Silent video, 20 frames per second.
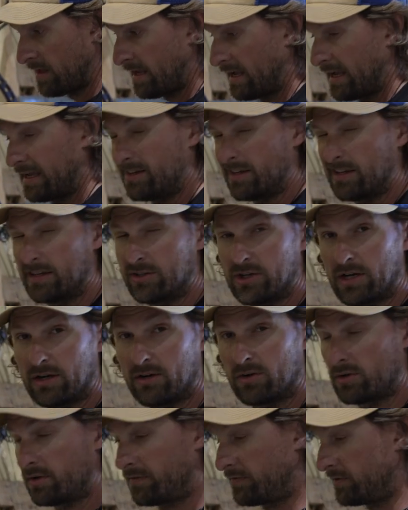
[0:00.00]
And in
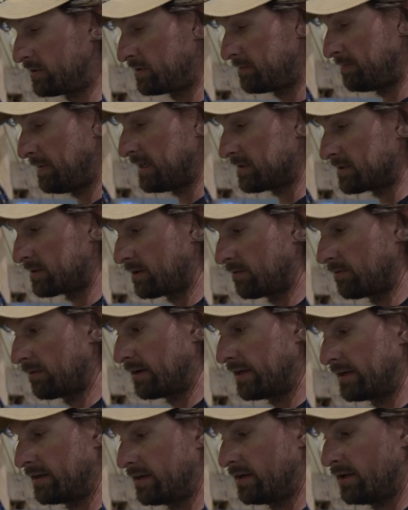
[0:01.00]
general, if your specs are
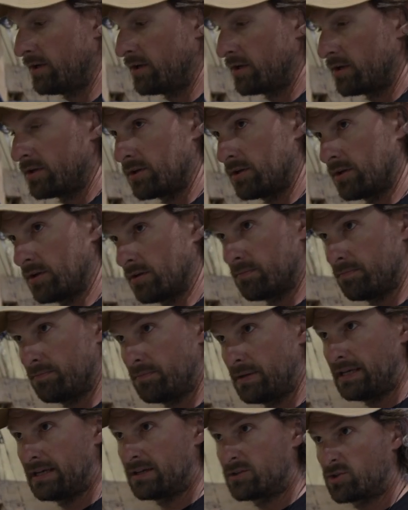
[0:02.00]
right, your
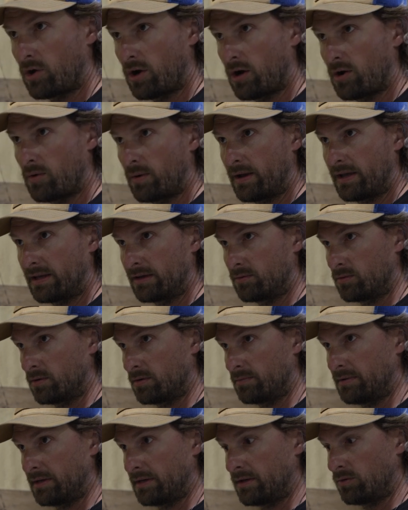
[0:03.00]
peak draw weight
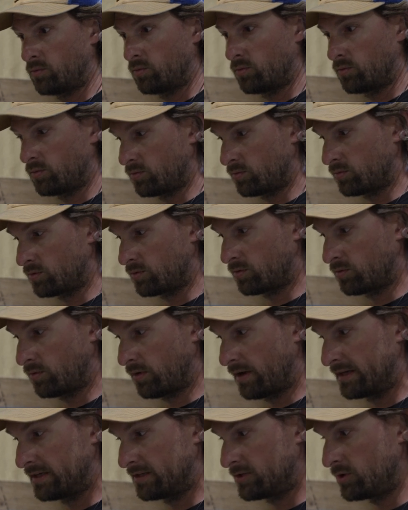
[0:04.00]
will be right